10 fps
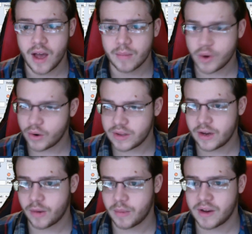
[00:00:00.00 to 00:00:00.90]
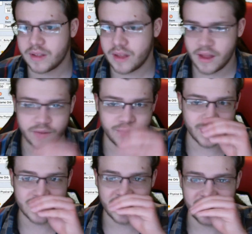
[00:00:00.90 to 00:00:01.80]
currently in our meta as far
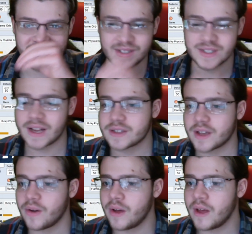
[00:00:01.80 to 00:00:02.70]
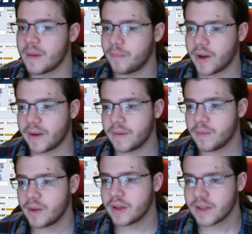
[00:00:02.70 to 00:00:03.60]
as like usage stats go. But
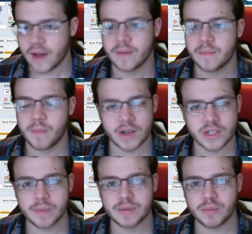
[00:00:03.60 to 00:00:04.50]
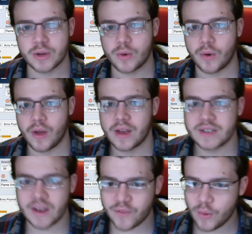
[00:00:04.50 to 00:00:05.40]
yeah, Machamp is pretty cool.
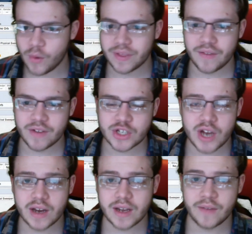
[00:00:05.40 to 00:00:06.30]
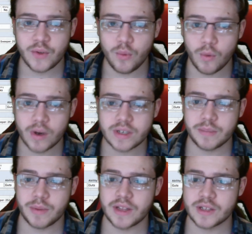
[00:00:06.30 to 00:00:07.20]
Definitely worth giving a shot if you want to
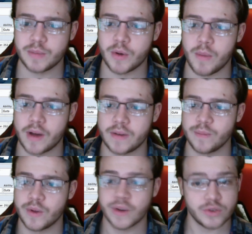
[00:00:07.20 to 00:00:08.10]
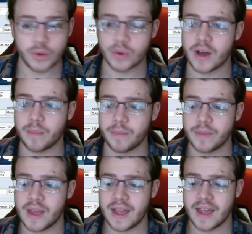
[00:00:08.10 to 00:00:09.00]
play this Pokemon. Do it up.
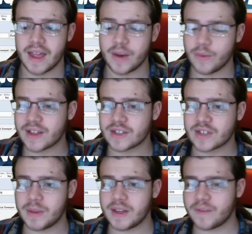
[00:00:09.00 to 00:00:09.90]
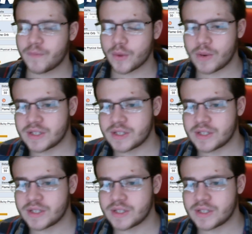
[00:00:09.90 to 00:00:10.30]
Anyway, that's going to be it for the rest